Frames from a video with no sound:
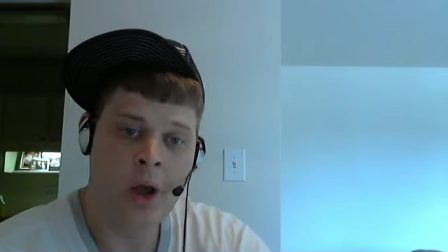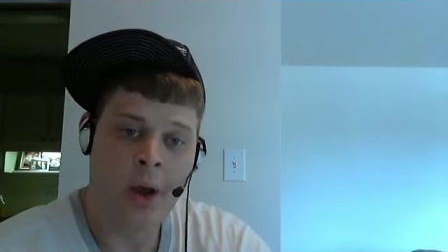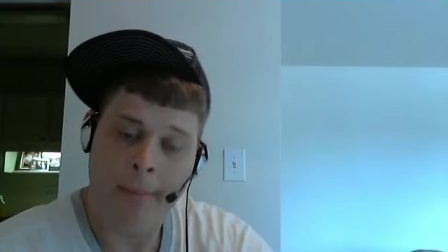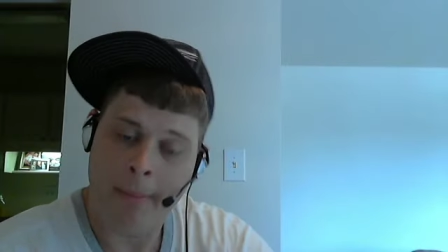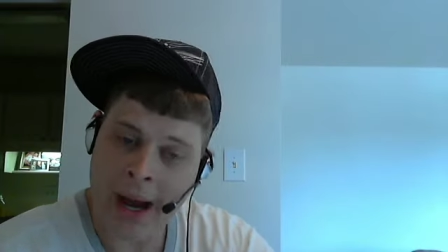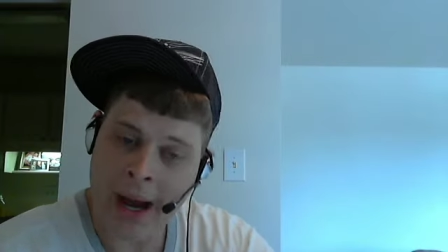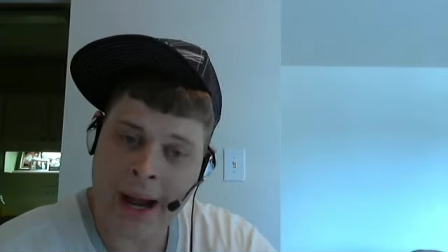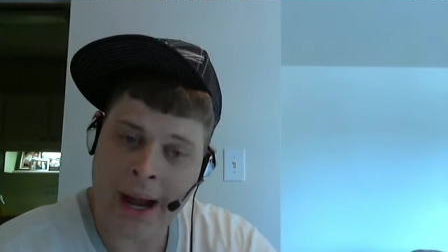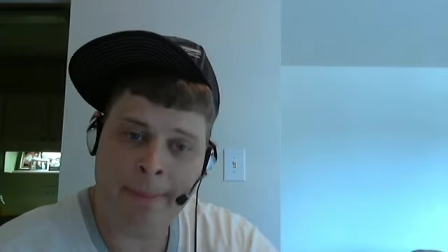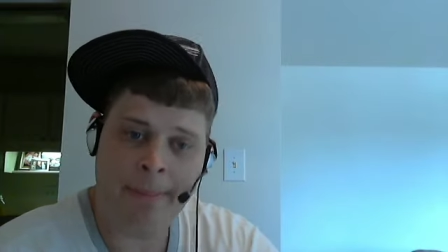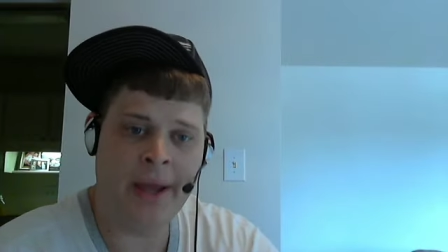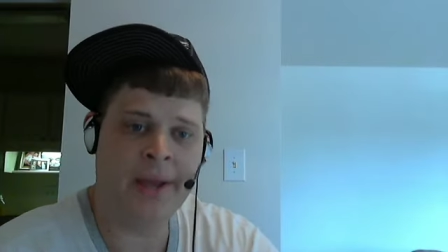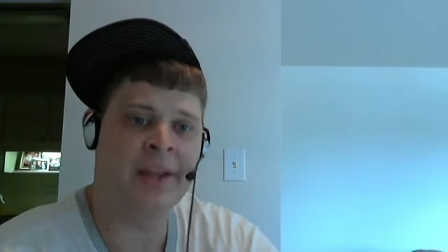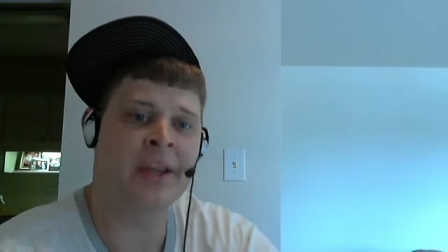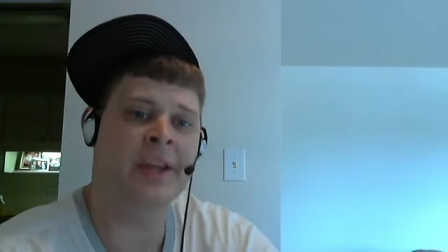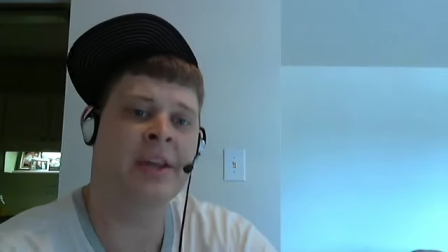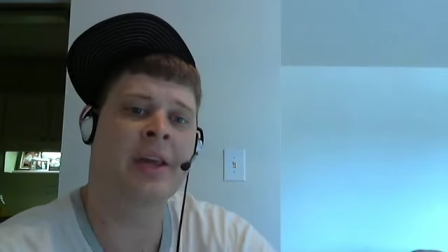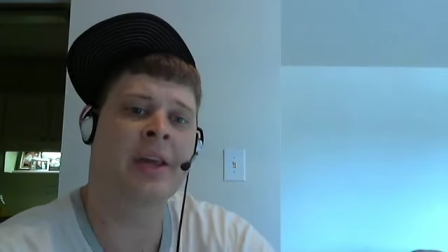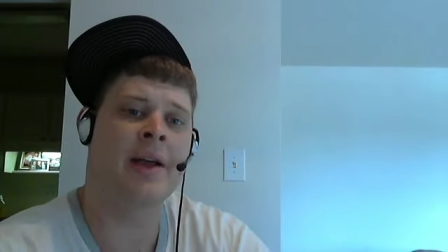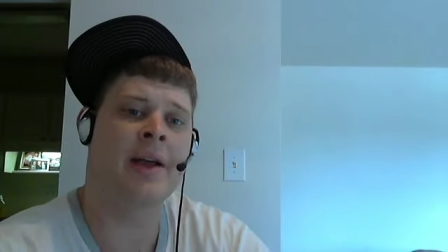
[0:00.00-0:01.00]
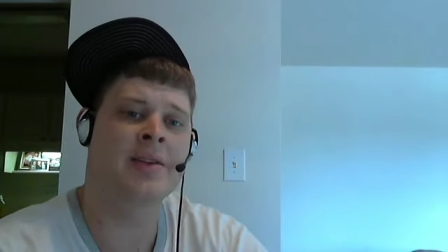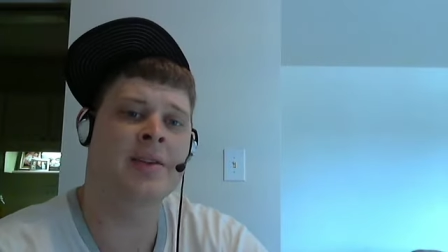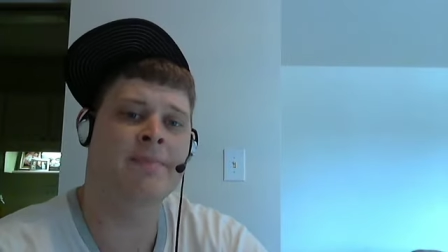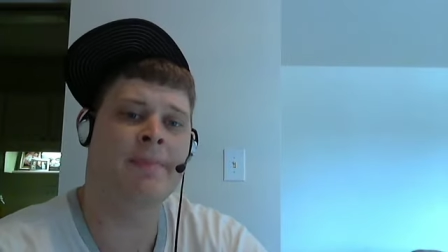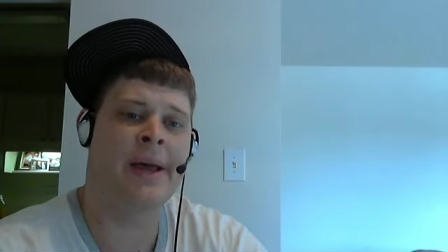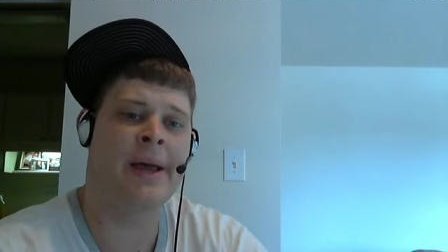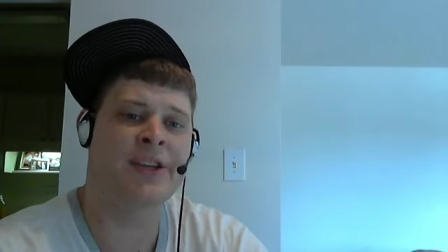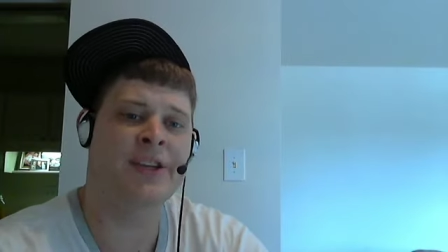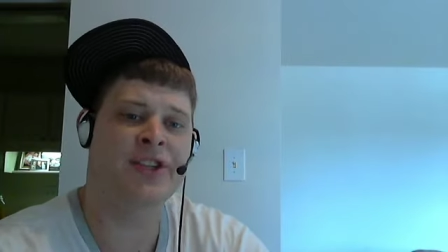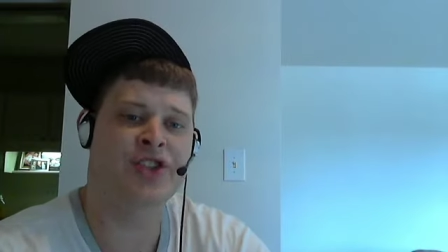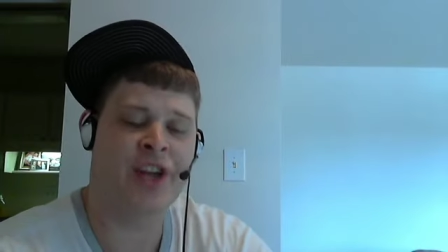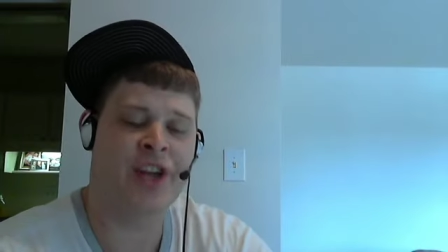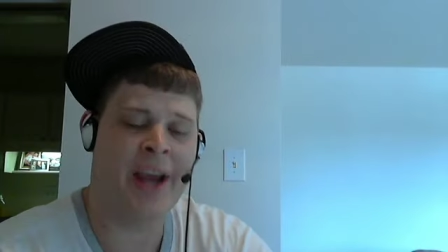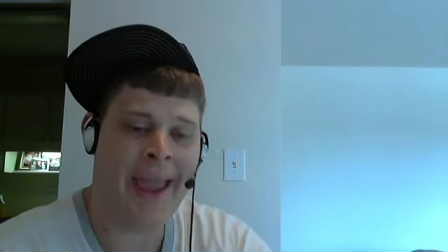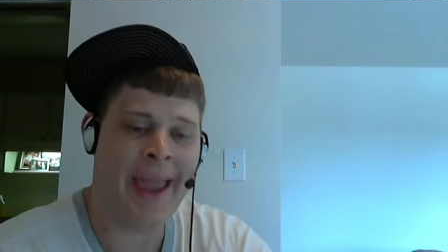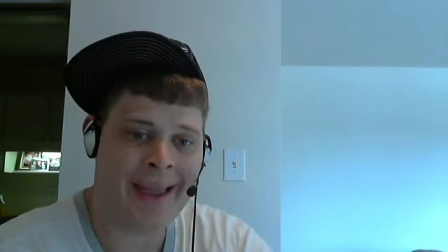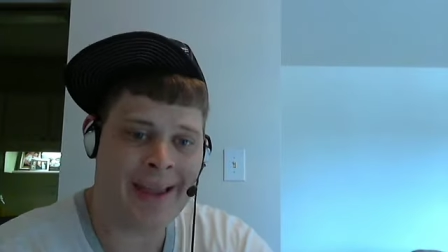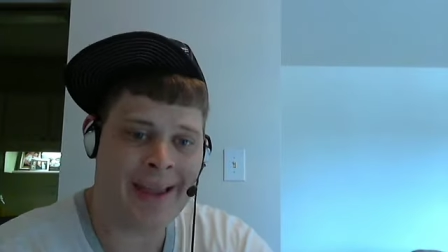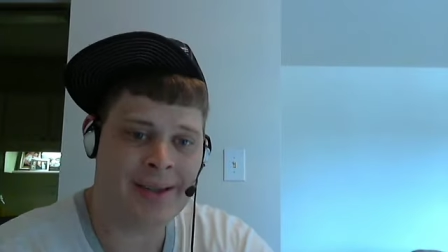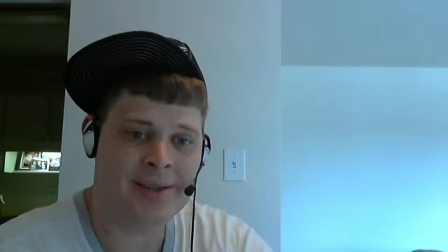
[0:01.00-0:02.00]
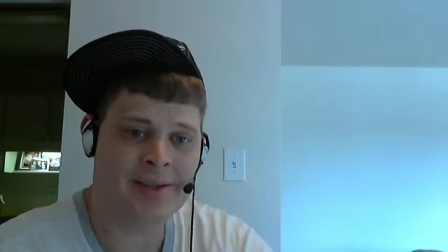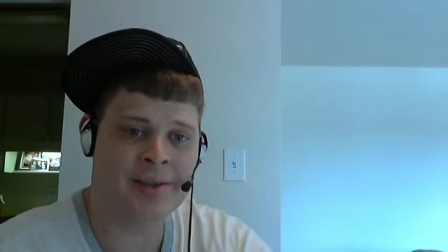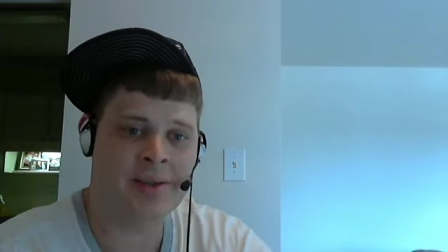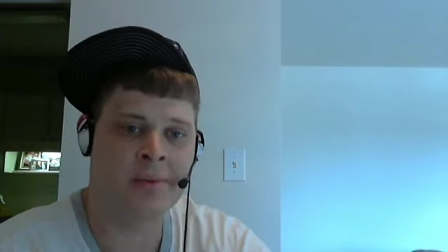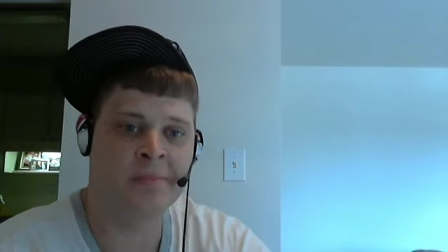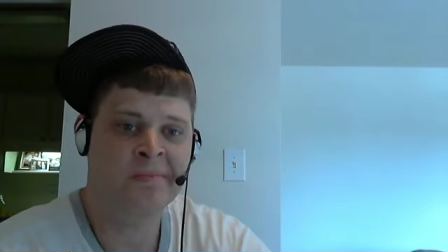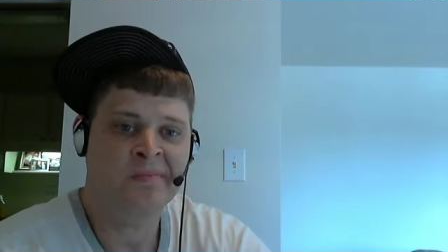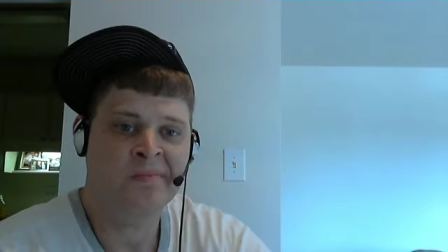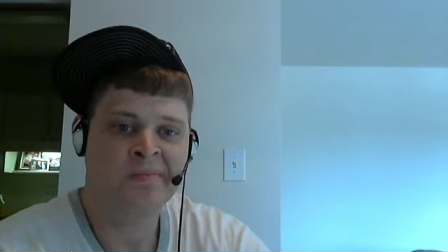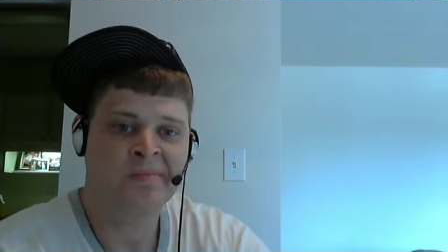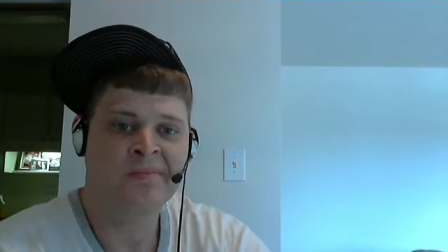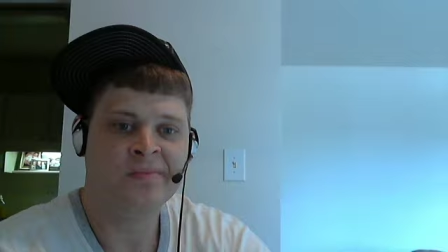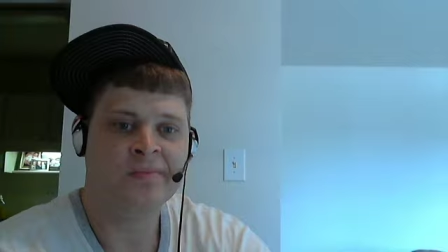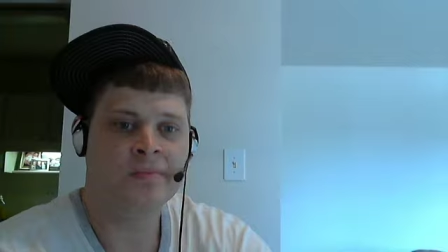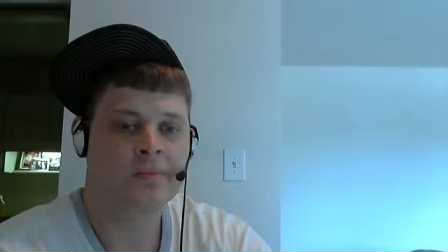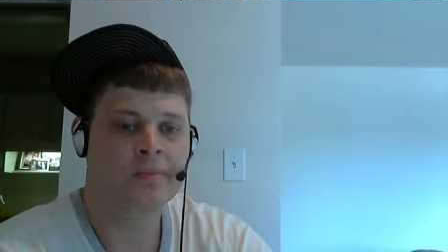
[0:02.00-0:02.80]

My opinion, Khan's best chance